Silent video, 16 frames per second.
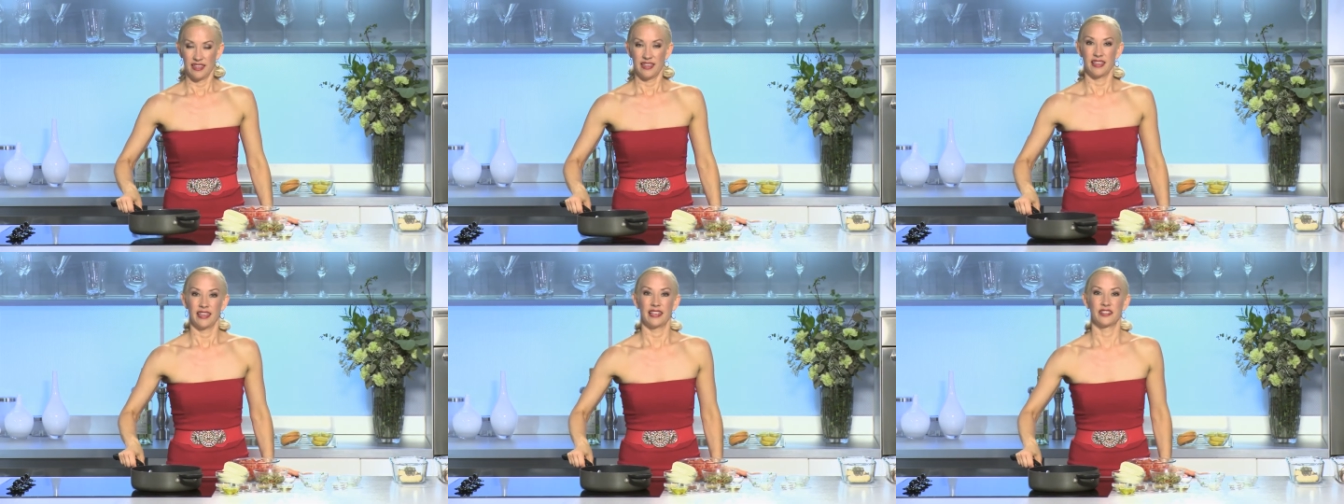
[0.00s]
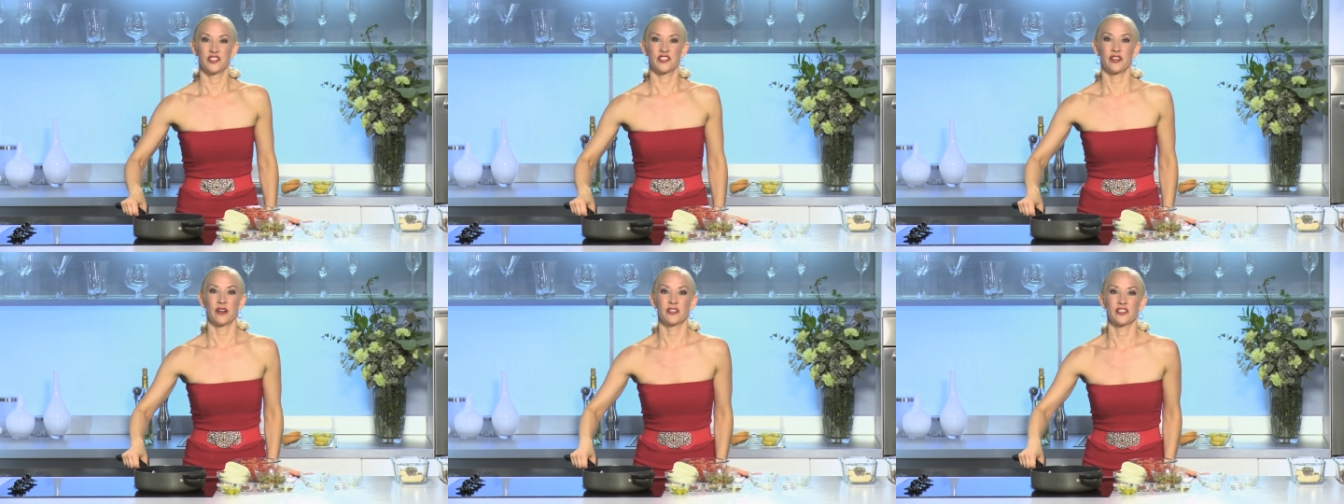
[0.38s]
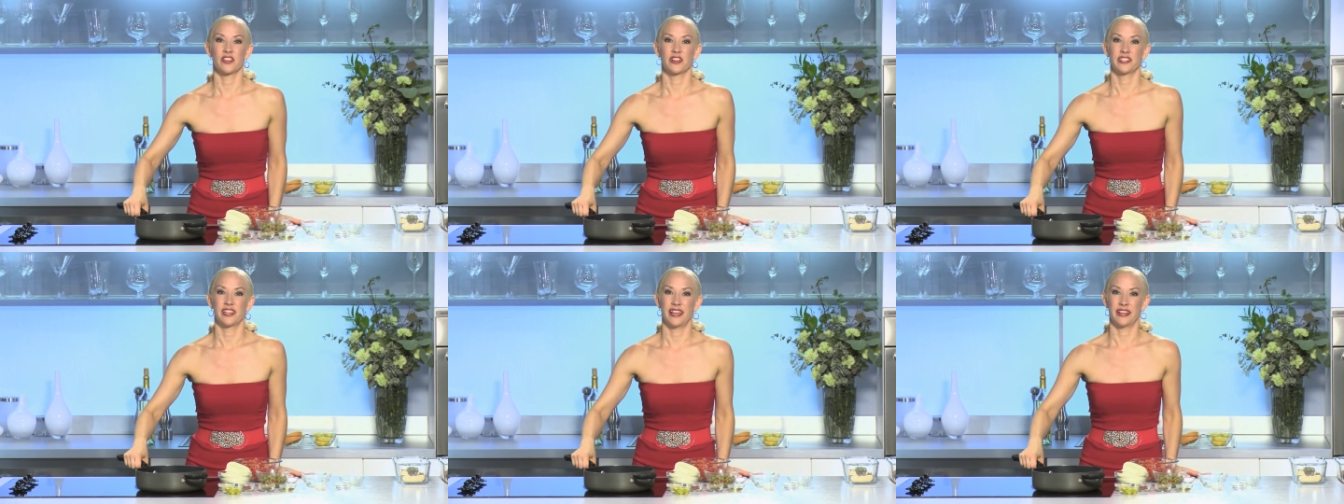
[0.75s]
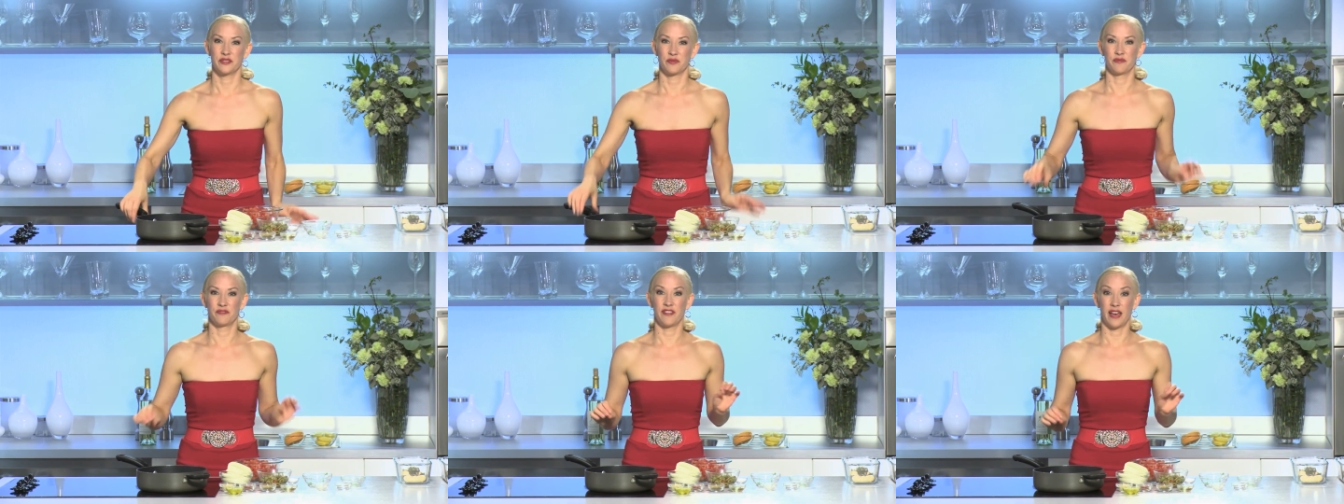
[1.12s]
and start sauteing
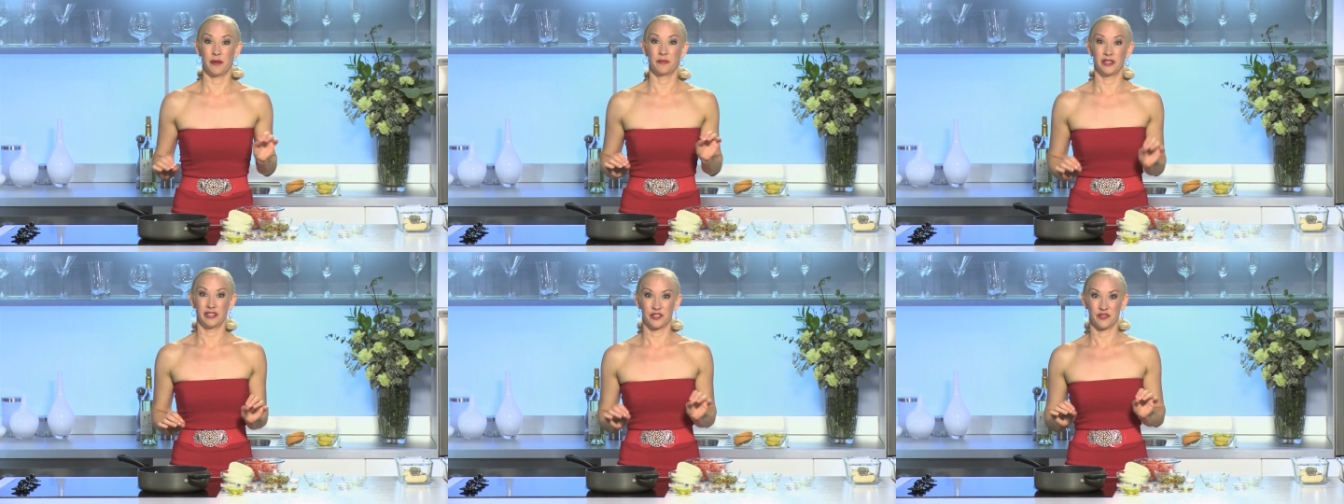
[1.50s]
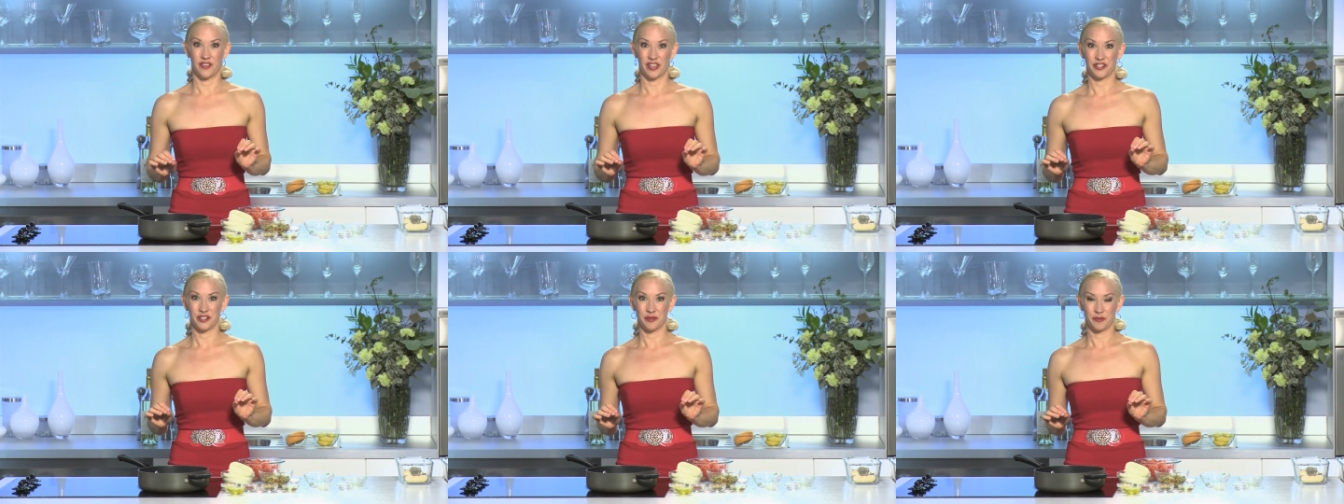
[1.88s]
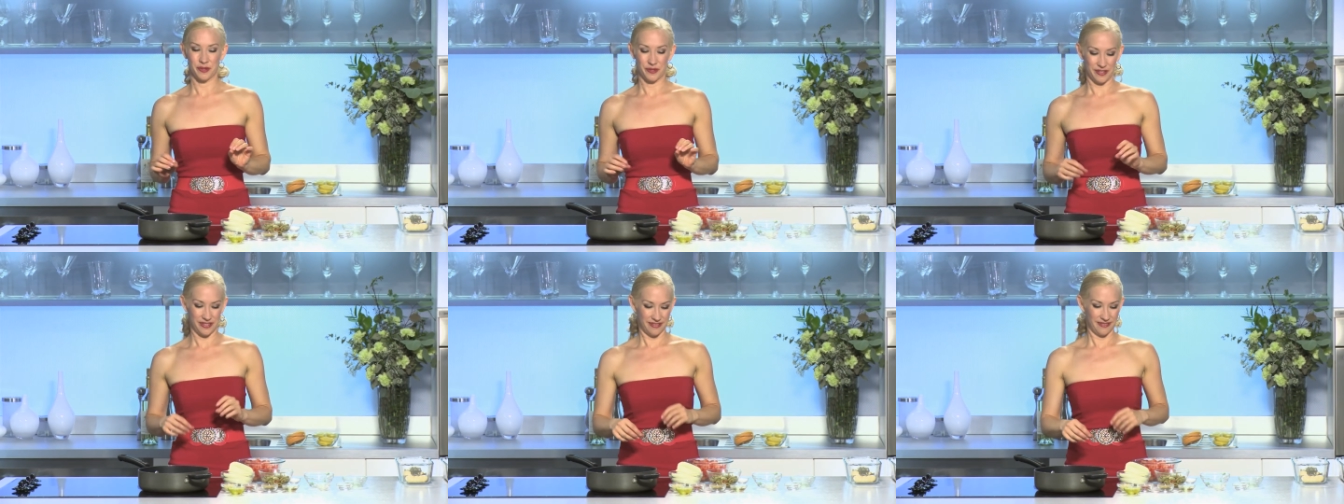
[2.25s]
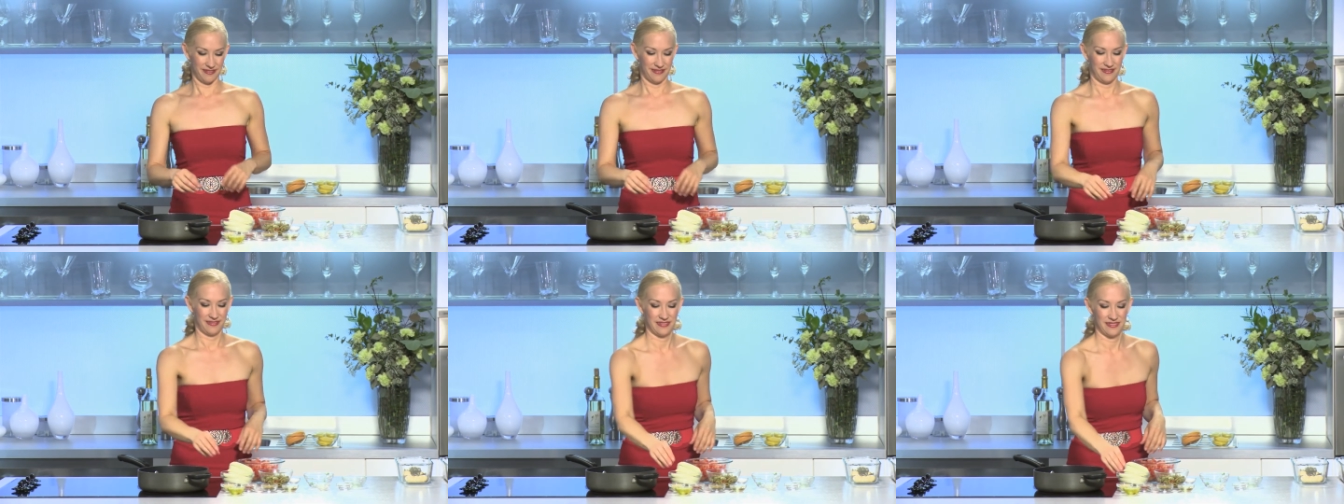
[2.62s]
some fabulous vegetables.
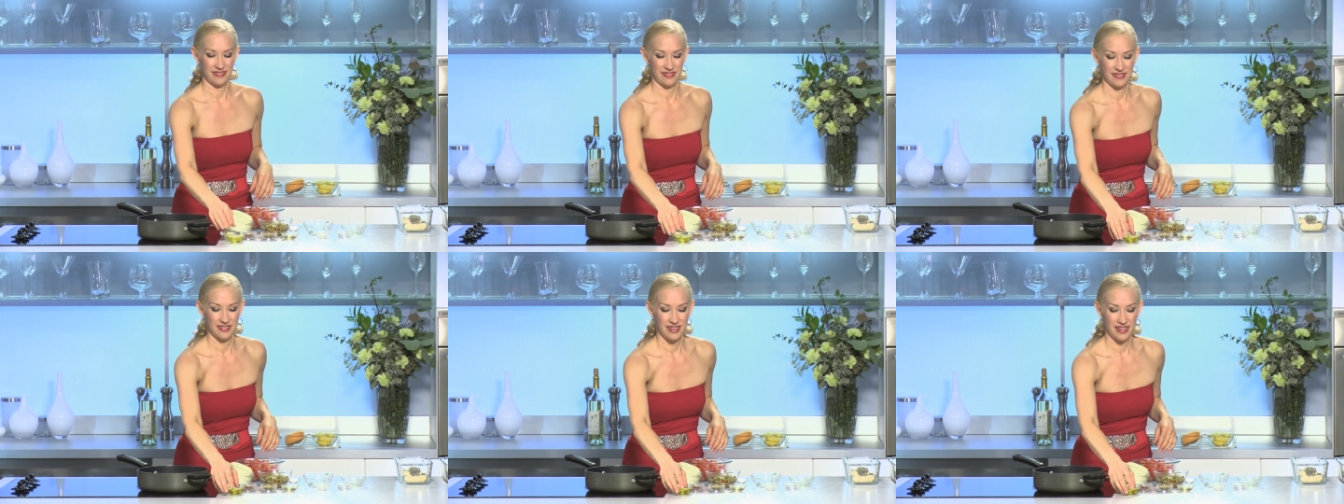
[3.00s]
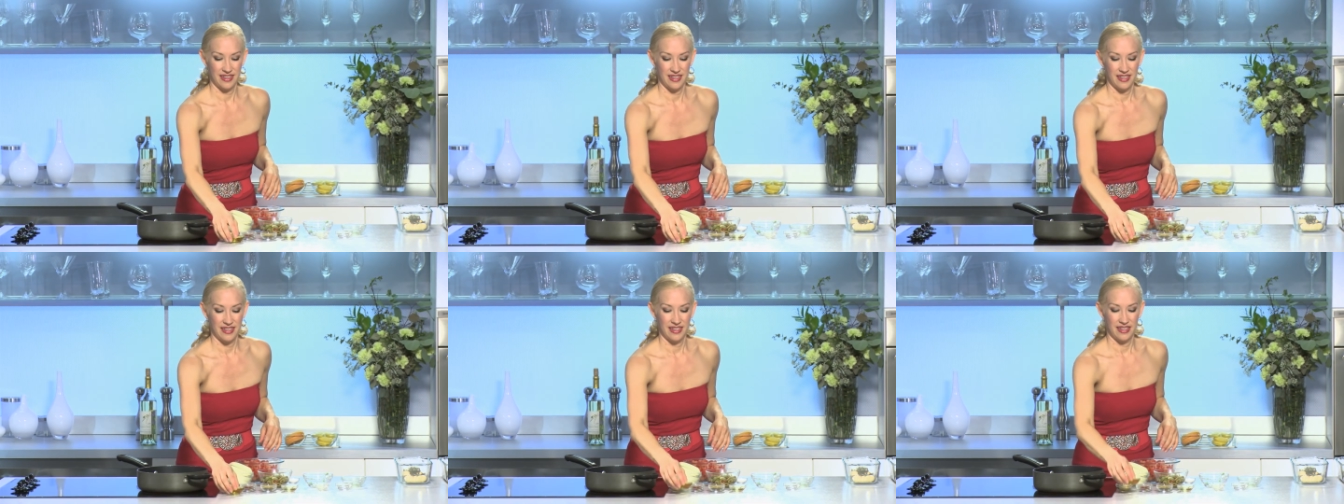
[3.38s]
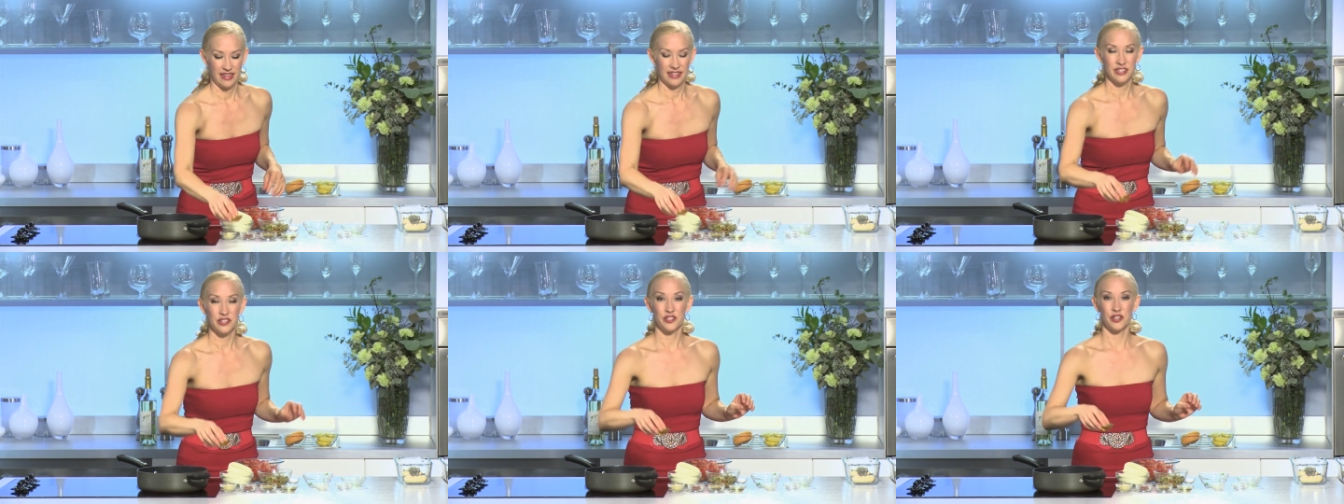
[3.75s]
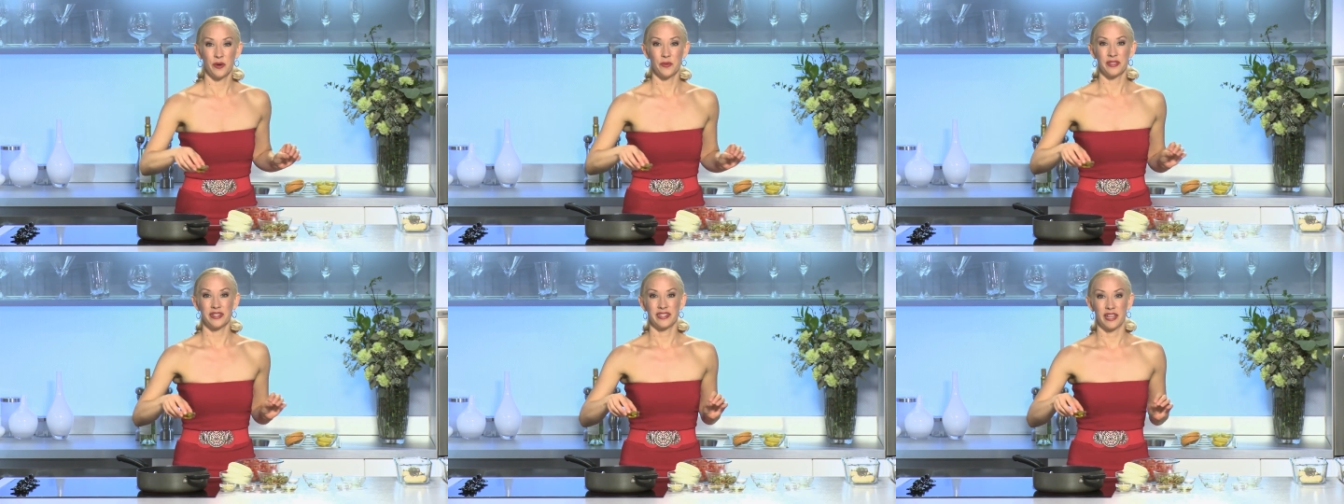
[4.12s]
I'm gonna
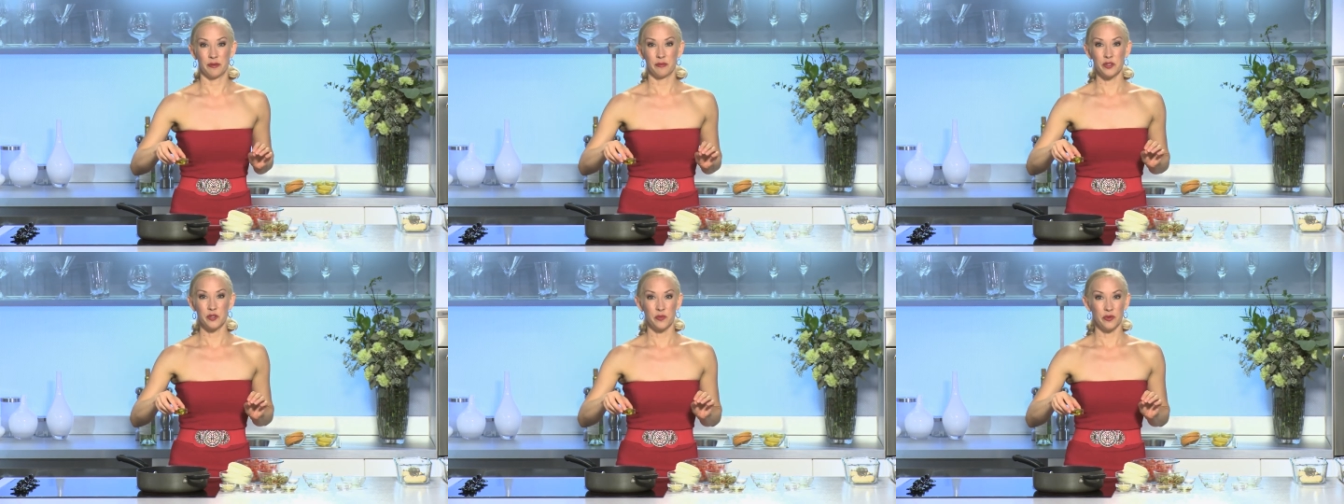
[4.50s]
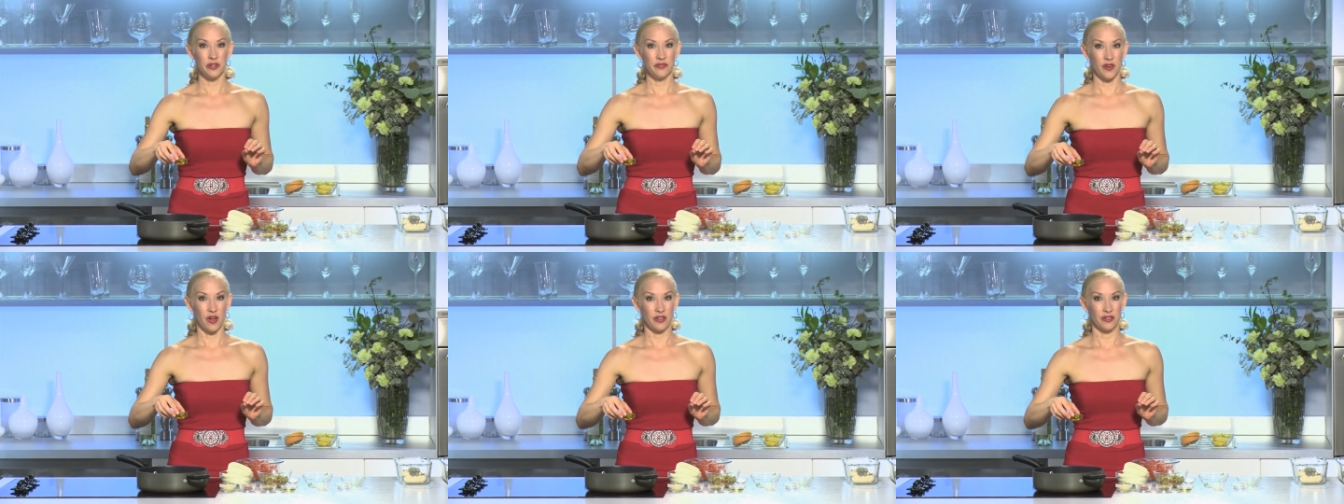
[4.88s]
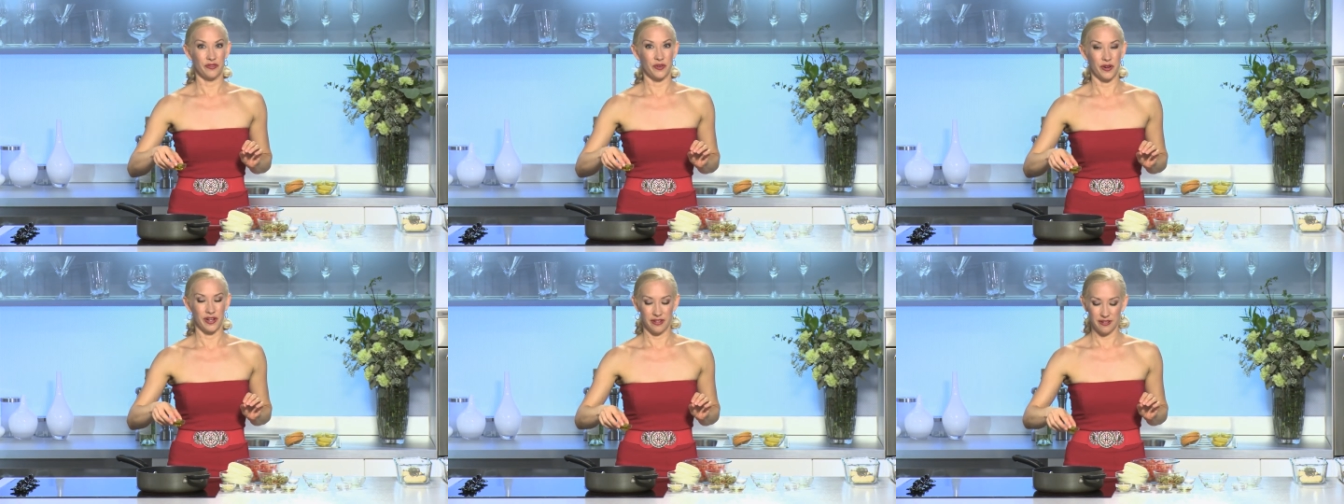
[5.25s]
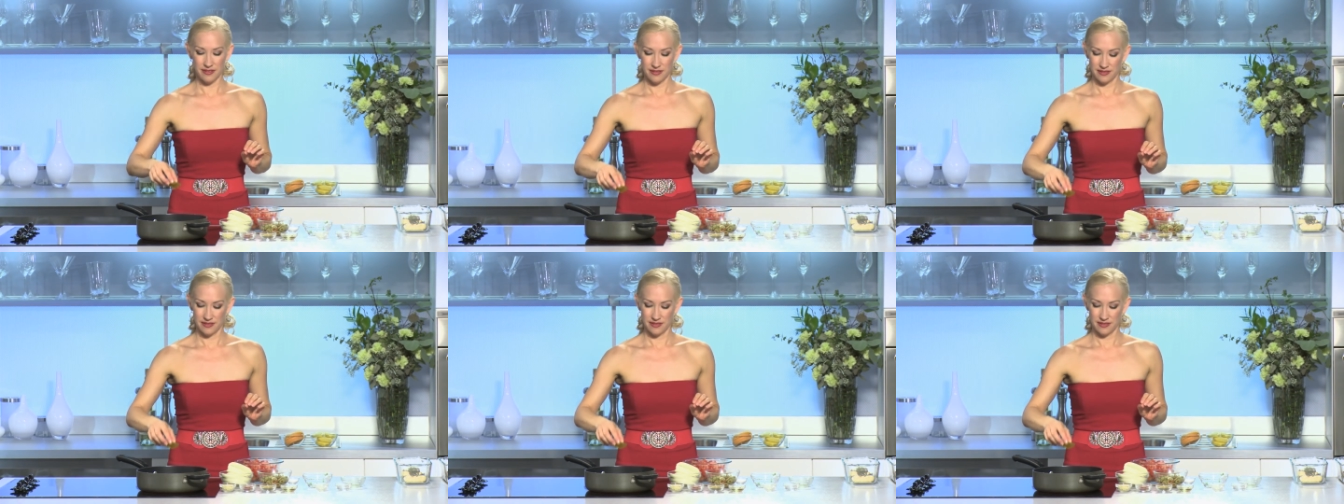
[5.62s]
start with a tablespoon of olive oil,